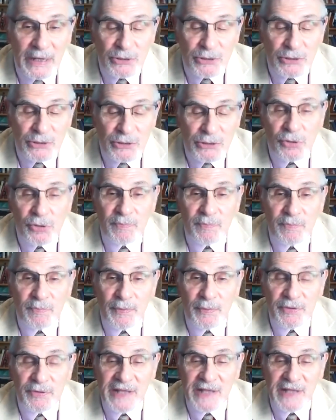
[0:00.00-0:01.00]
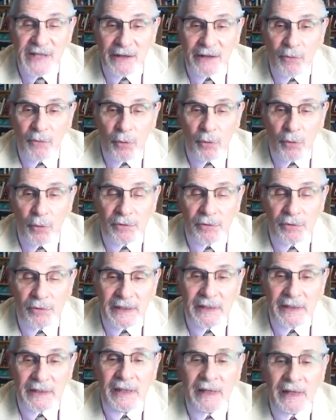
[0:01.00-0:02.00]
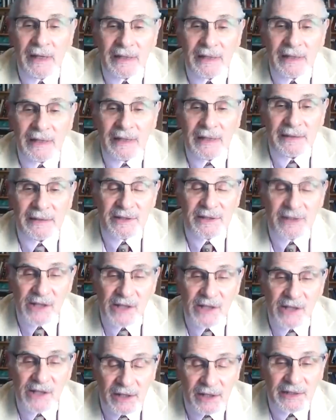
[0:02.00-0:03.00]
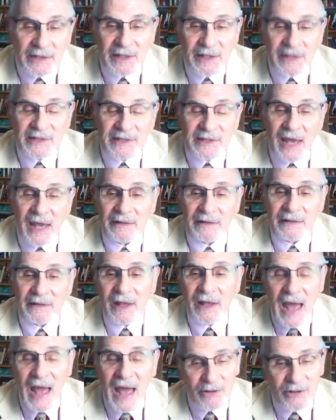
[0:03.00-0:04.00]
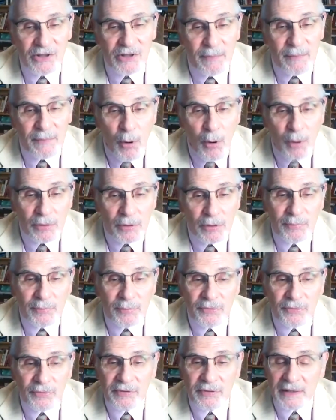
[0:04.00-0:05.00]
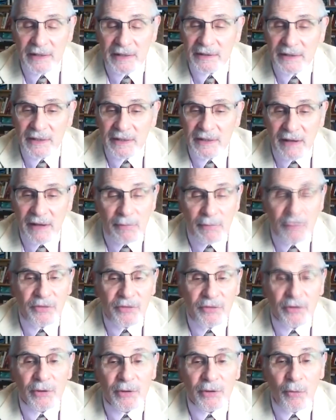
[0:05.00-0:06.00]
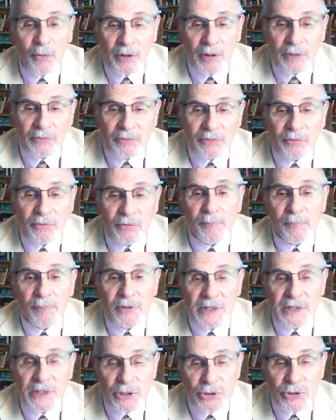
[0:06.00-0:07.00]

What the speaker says: from pictures, people sat orderly in the sun, they sat outside polling booths. They did everything according to a